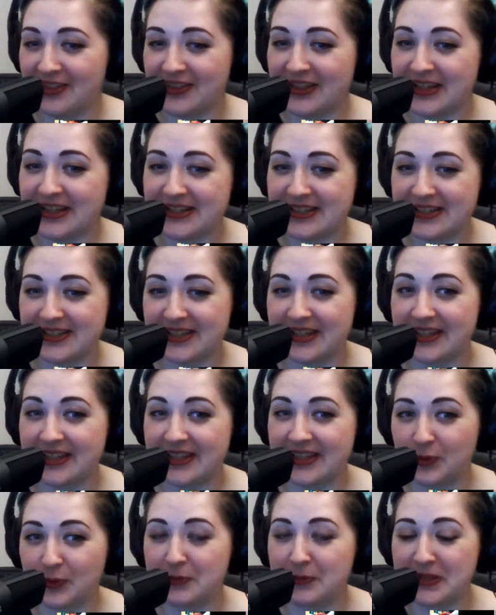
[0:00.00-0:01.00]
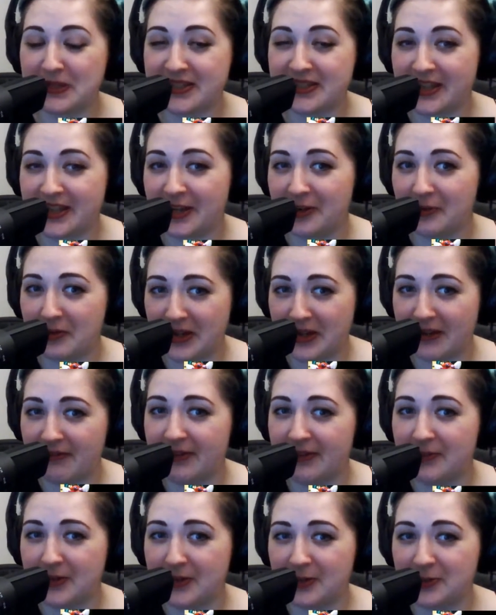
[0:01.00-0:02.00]
this and will be slaughtering
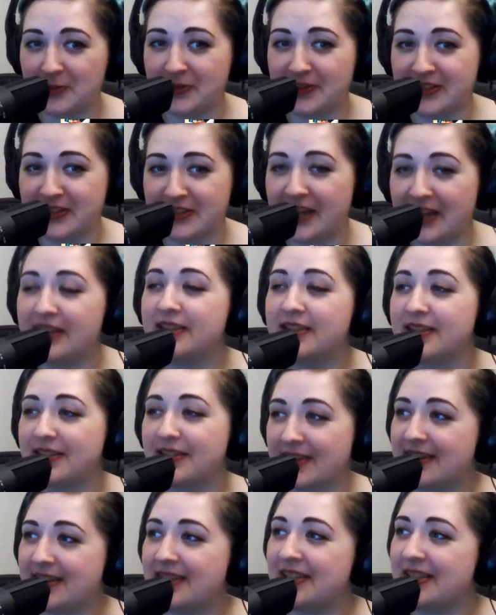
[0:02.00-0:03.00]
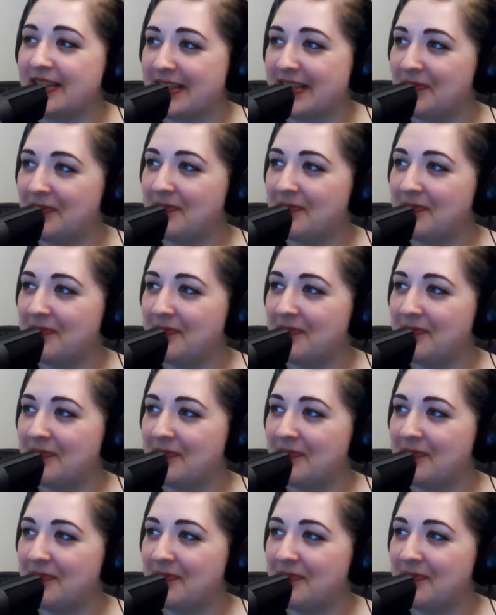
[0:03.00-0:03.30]
everyone who attends. I see.